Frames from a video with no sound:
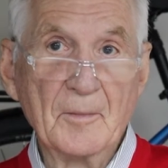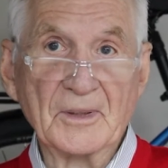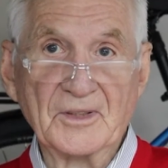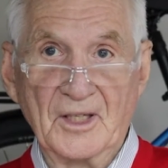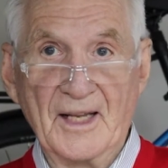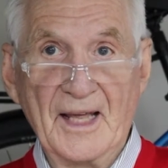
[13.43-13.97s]

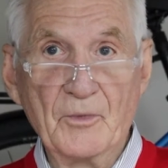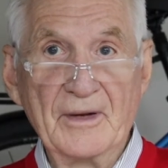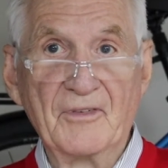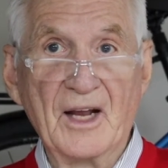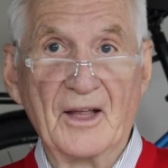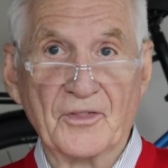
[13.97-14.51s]
but today
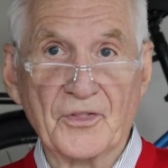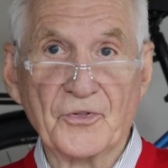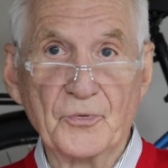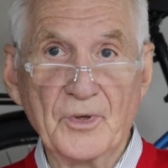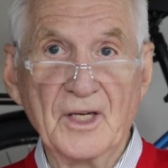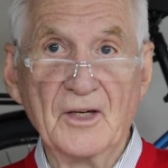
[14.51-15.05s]
we've got
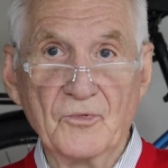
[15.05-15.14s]
three